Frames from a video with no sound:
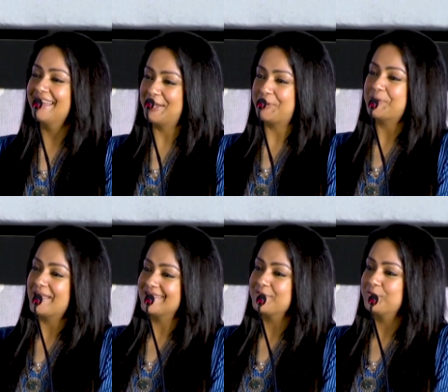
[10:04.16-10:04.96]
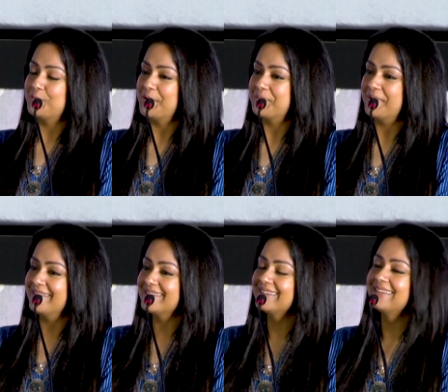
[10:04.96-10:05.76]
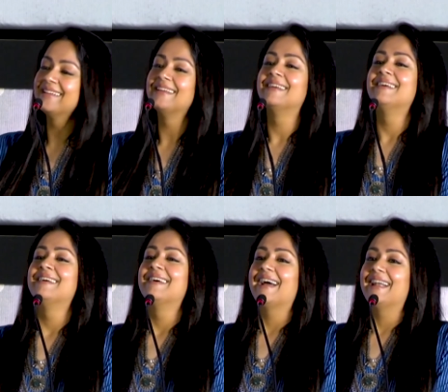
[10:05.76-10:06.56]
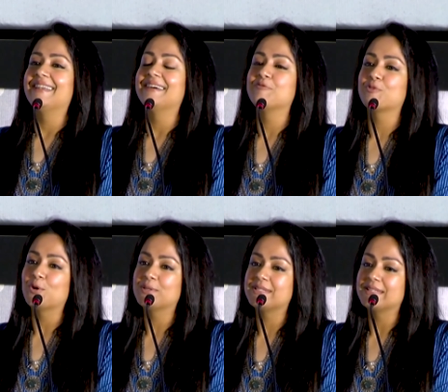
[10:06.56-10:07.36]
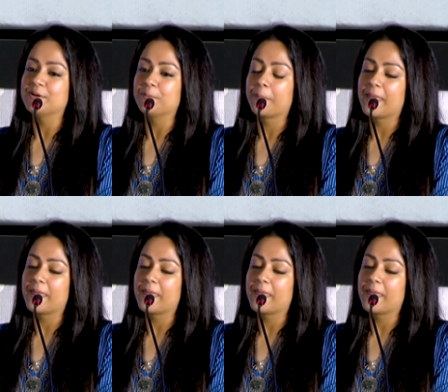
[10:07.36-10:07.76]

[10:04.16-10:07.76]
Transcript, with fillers: Thank you, Anson, for being part. And uh, of course, uh,